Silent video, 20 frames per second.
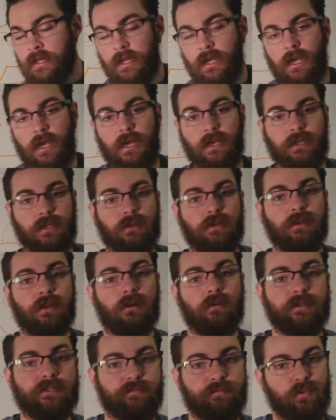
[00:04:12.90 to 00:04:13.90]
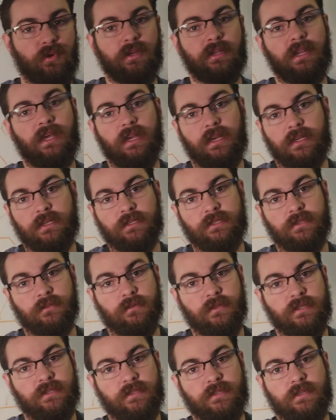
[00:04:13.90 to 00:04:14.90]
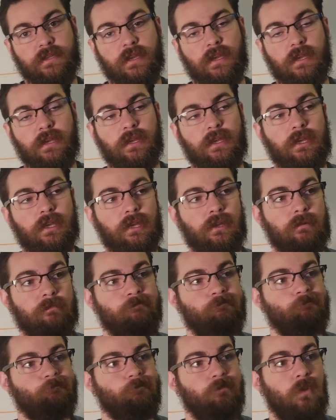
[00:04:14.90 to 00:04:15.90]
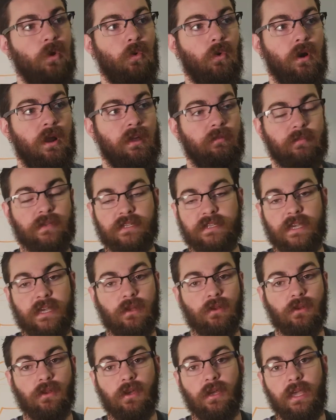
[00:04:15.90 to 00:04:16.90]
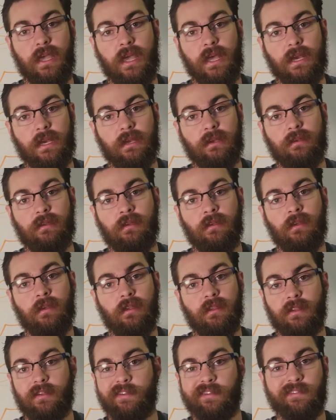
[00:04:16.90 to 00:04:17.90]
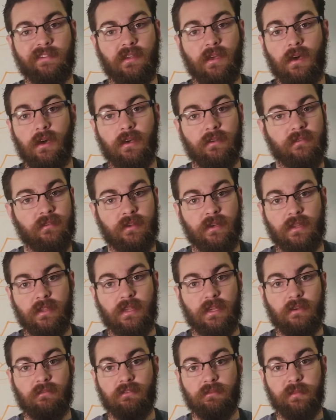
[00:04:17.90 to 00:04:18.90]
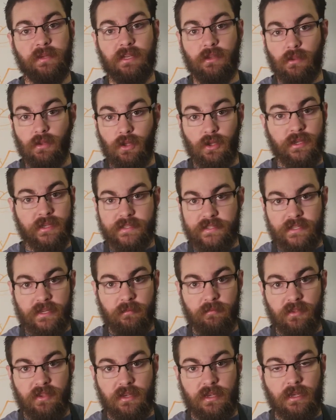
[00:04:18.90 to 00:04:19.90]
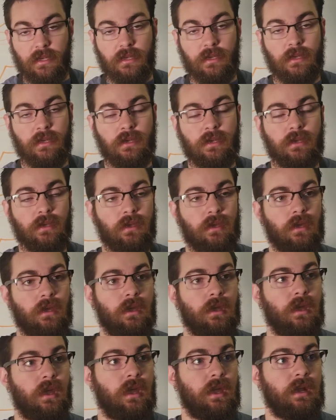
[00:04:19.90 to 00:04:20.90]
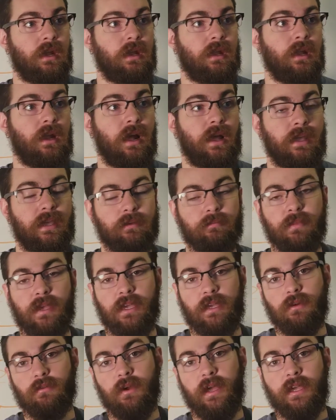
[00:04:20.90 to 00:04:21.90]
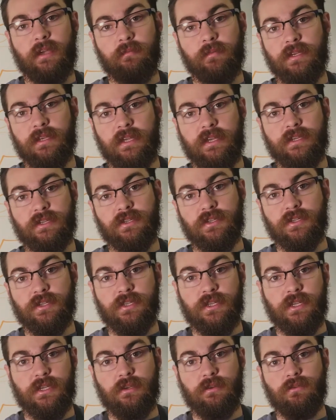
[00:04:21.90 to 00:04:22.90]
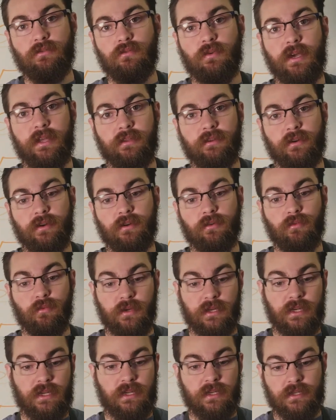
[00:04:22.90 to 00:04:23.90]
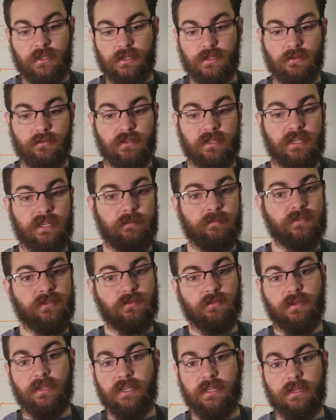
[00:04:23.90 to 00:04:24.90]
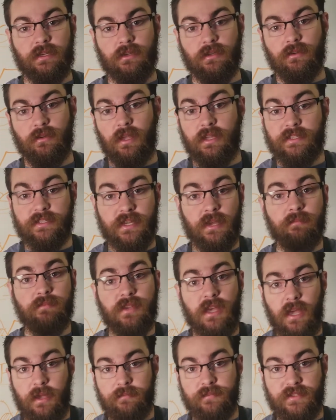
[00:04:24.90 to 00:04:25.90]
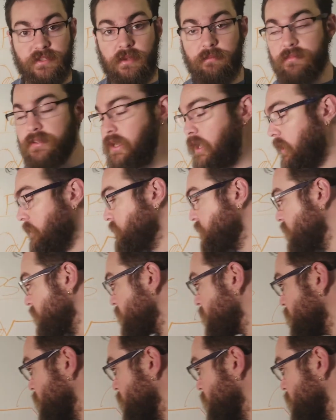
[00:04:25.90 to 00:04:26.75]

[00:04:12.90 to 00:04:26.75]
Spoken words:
You can always bring that into us or have me take a look at it. It doesn't cost anything for me to look at something. And I can make a recommendation to you whether we need to do tips, and sometimes this is